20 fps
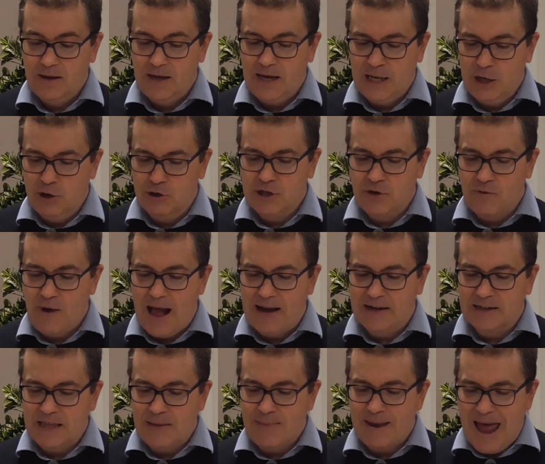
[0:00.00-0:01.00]
He looked
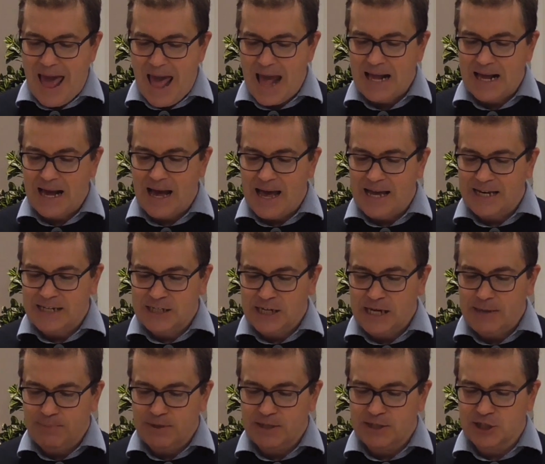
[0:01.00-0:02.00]
around at them in anger and
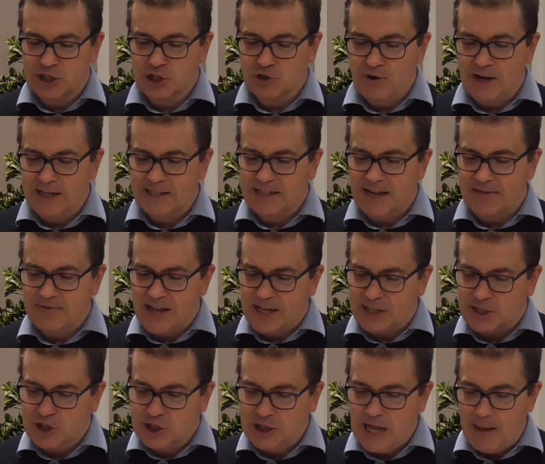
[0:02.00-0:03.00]
deeply distressed at their
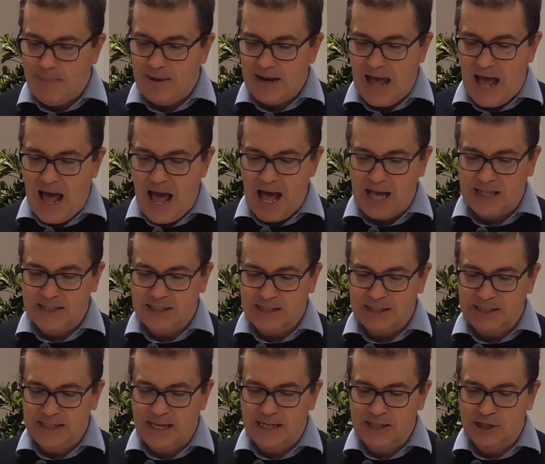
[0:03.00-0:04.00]
stubborn hearts. He
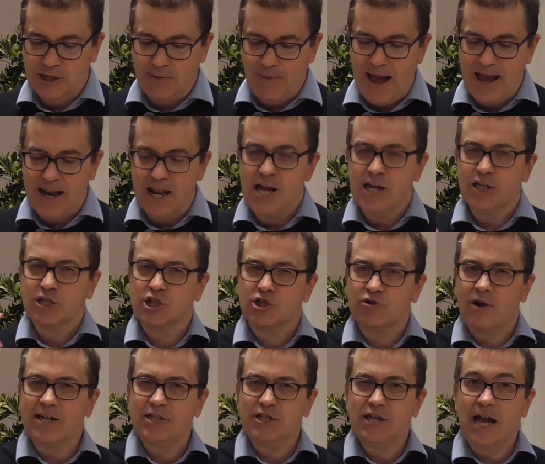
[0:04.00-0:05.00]
said to the man,
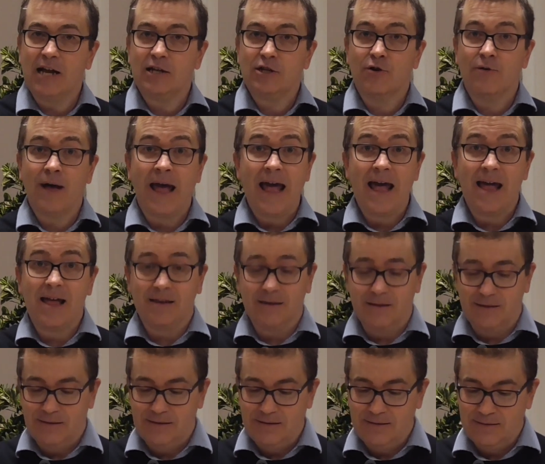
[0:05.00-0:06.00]
stretch out your
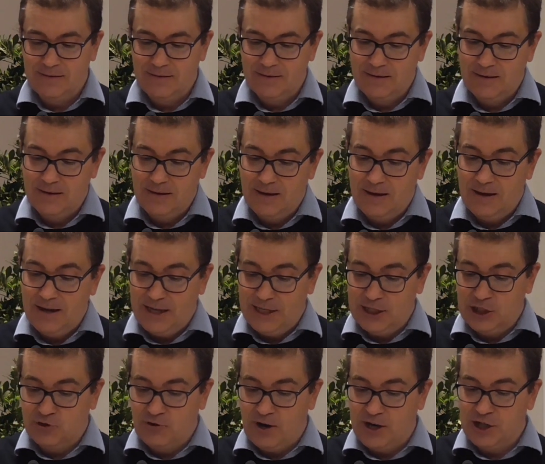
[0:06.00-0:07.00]
hand. He
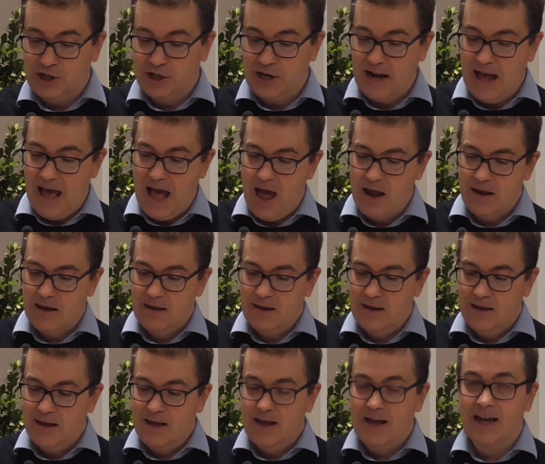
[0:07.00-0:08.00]
stretched it out,
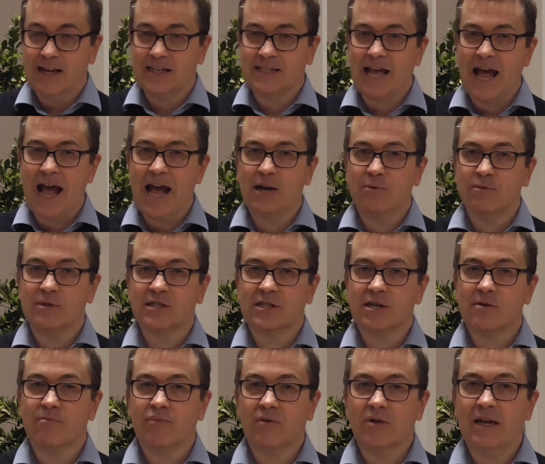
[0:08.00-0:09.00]
and his hand was
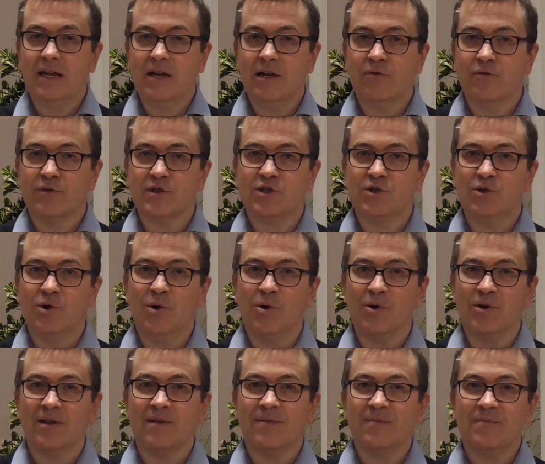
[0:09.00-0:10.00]
completely
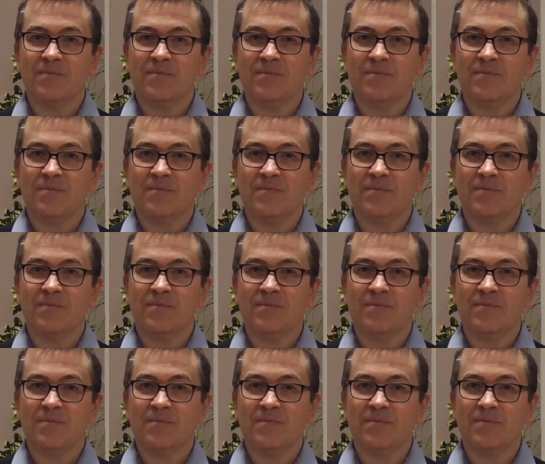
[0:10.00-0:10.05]
restored.